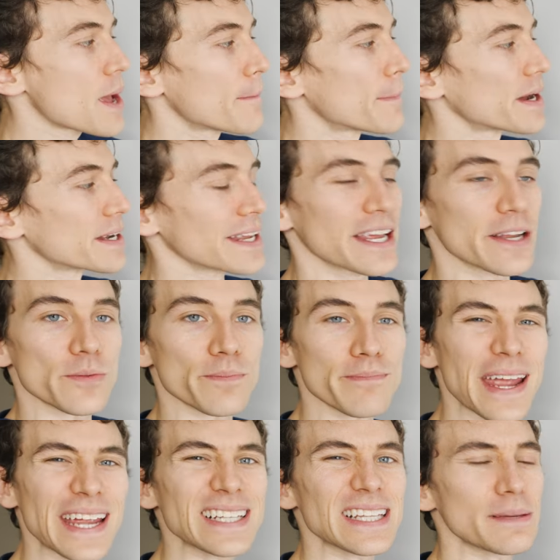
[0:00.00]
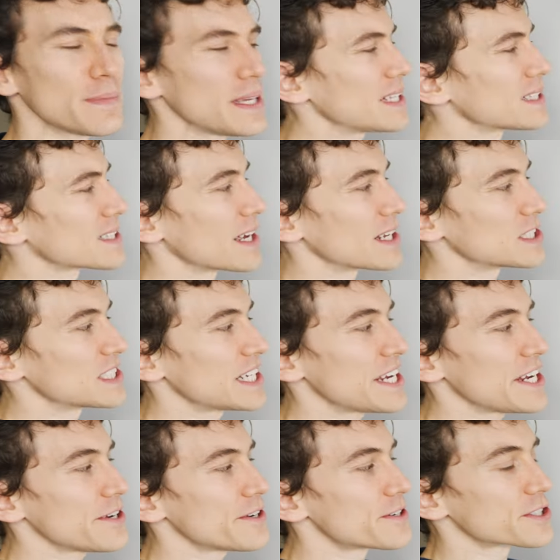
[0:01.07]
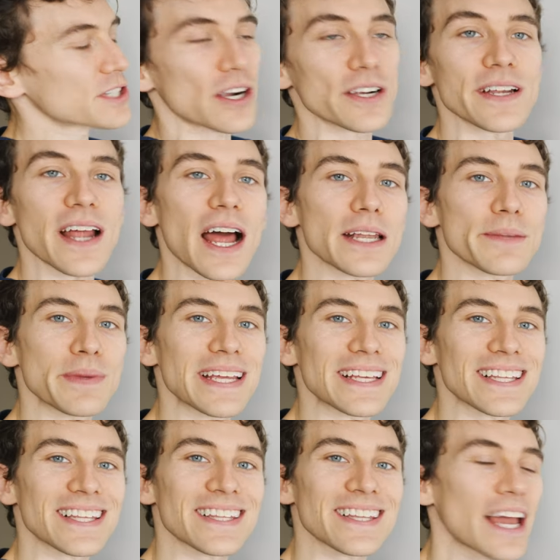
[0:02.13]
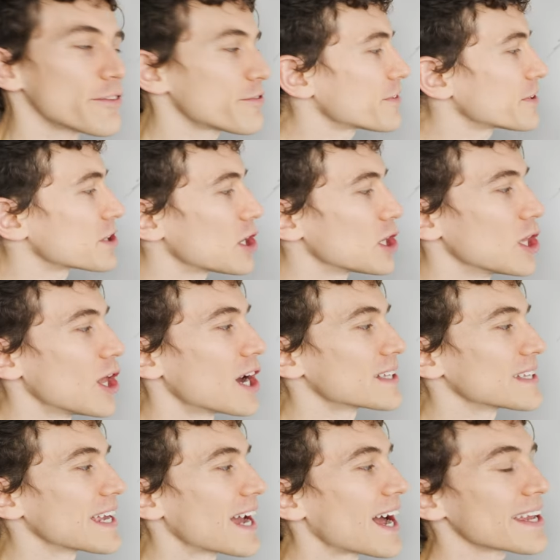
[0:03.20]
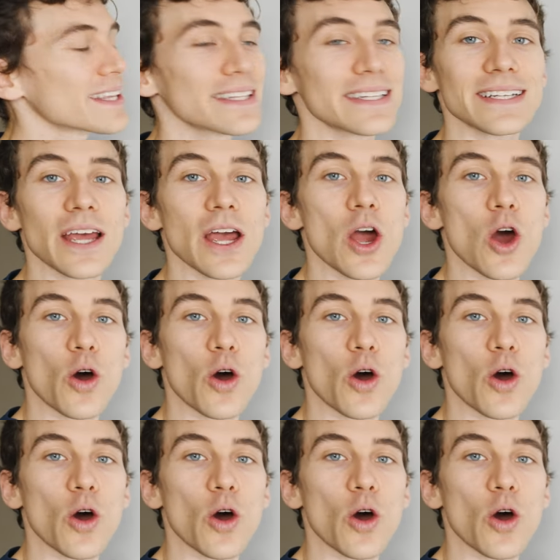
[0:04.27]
but it mainly means that tears are not being siphoned along the eyelid